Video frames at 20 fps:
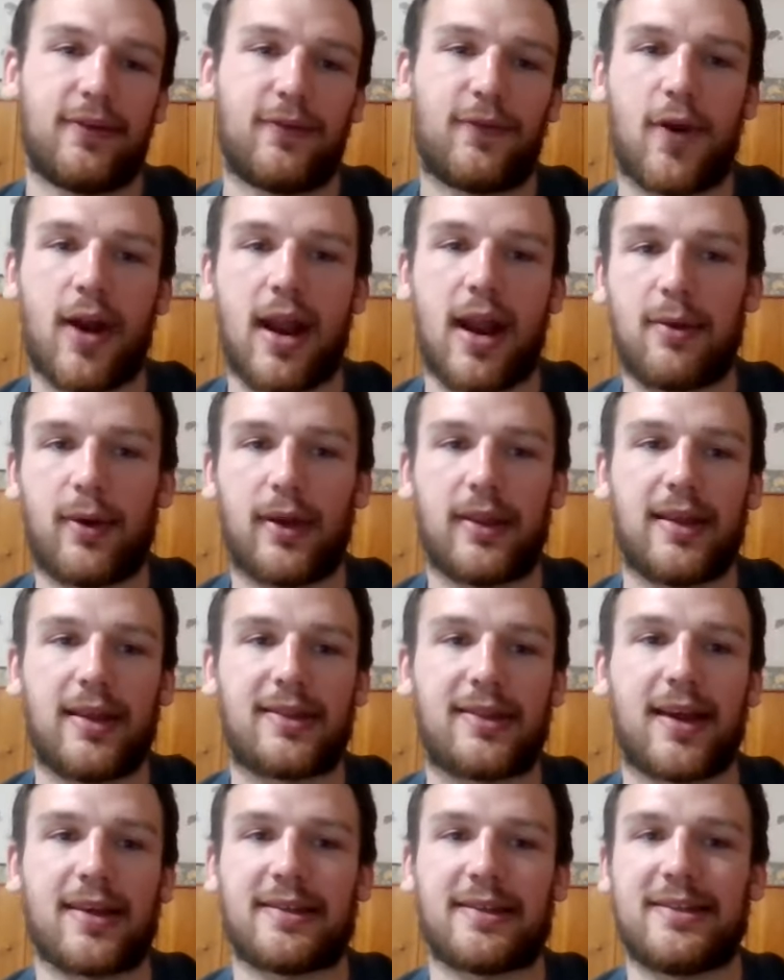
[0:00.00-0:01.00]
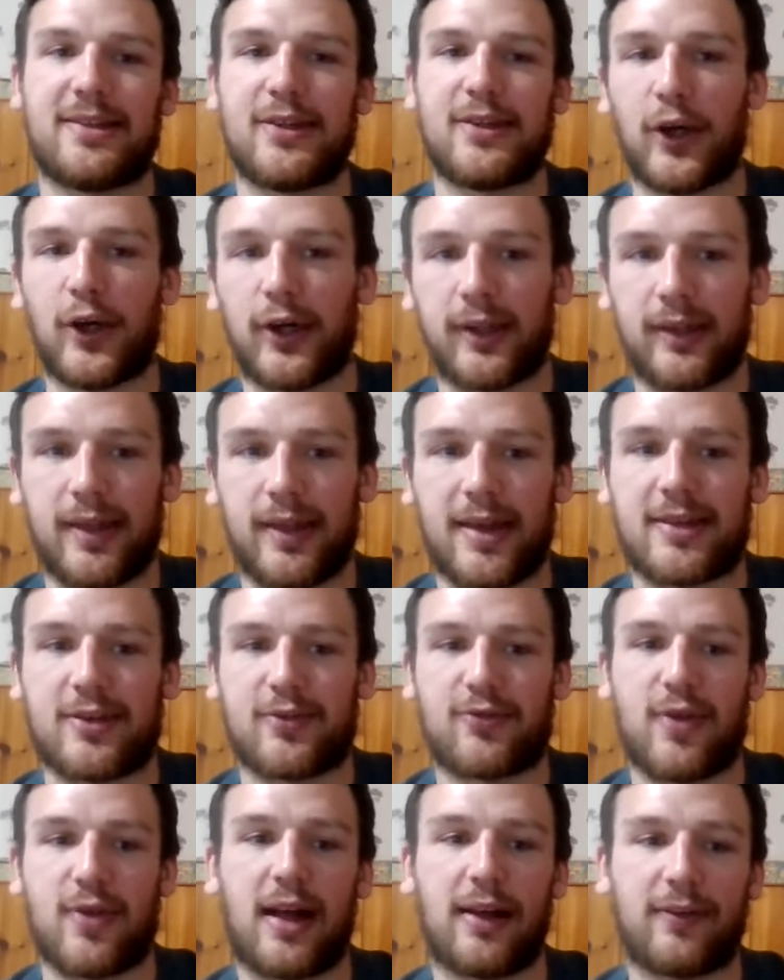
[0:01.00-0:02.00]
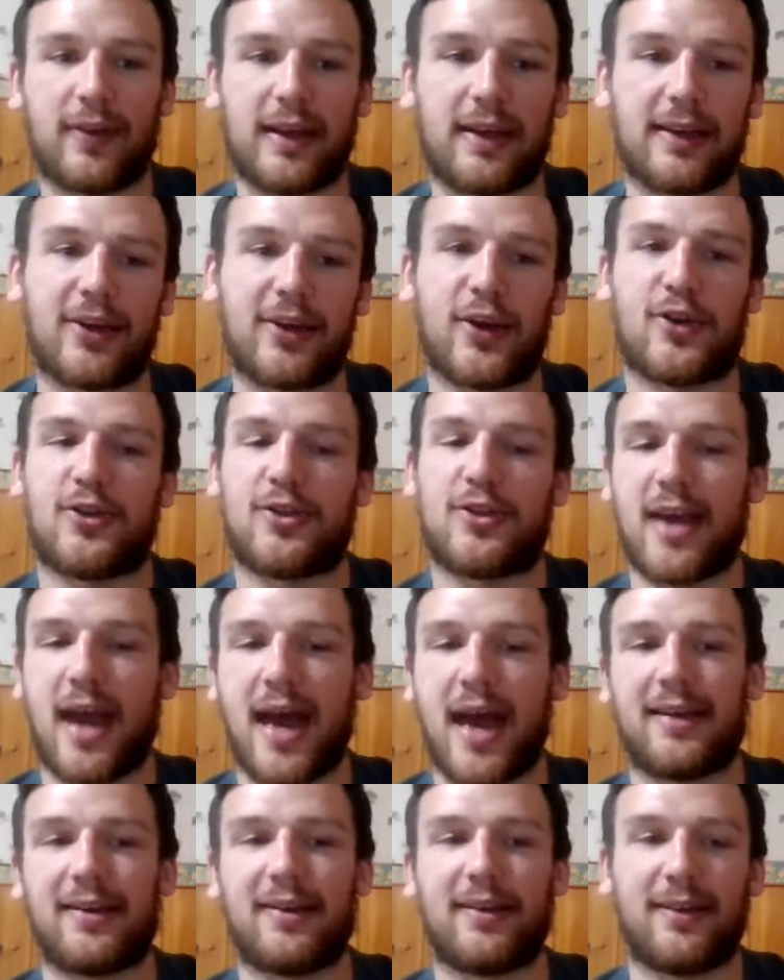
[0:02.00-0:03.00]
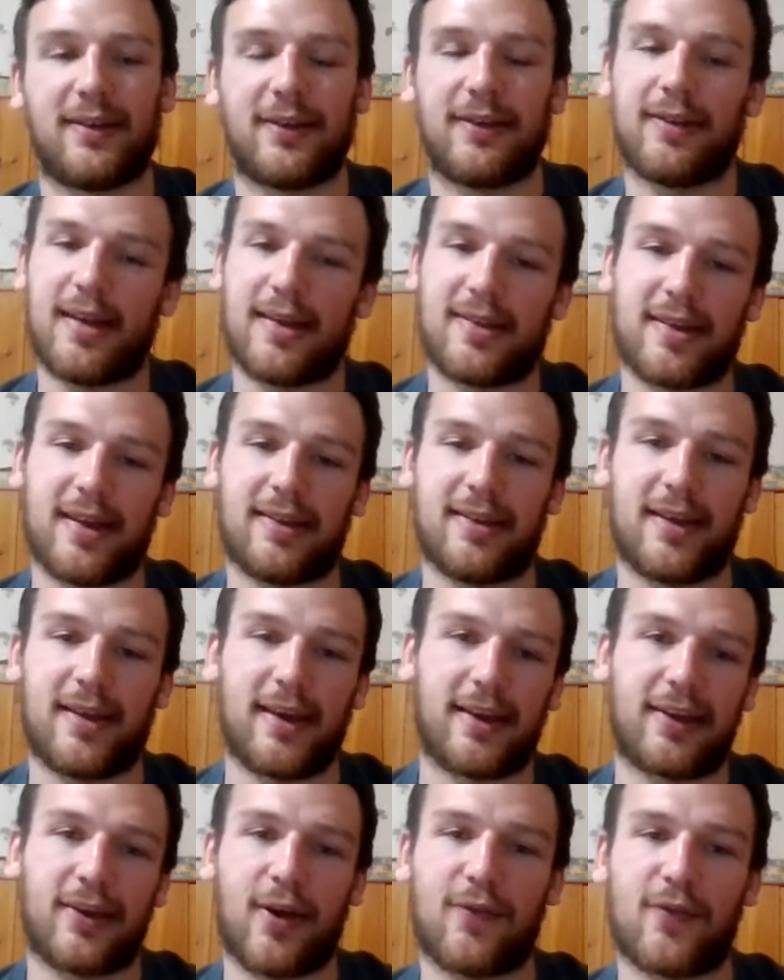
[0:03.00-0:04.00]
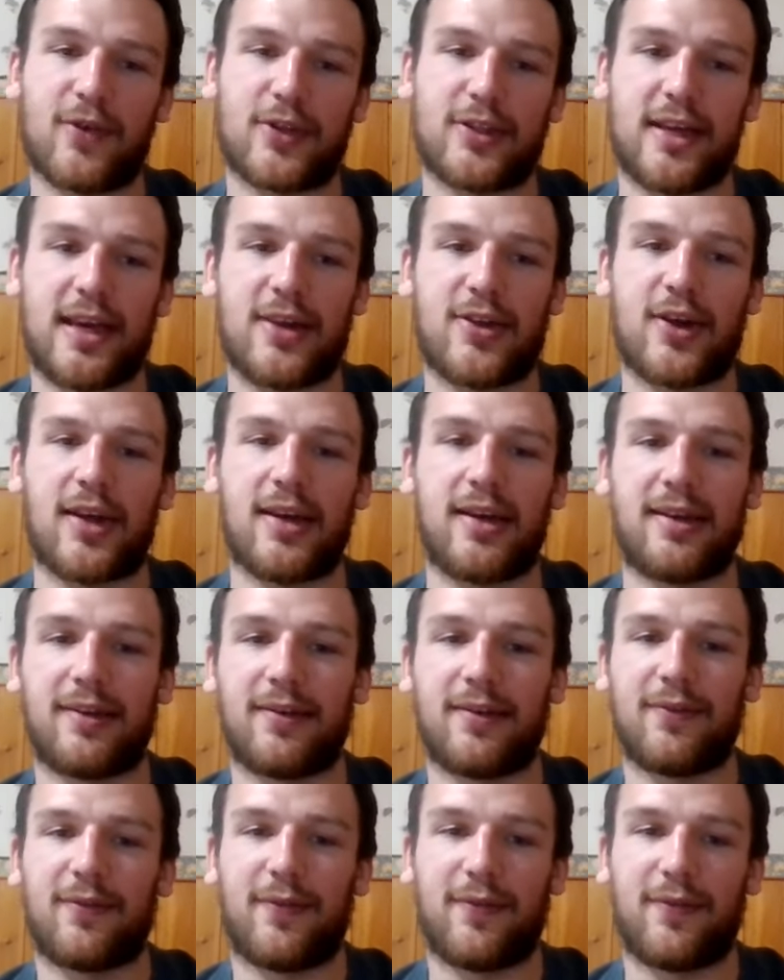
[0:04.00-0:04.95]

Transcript: For anyone that doesn't know, this is relevant because Jen, that's in the conversation,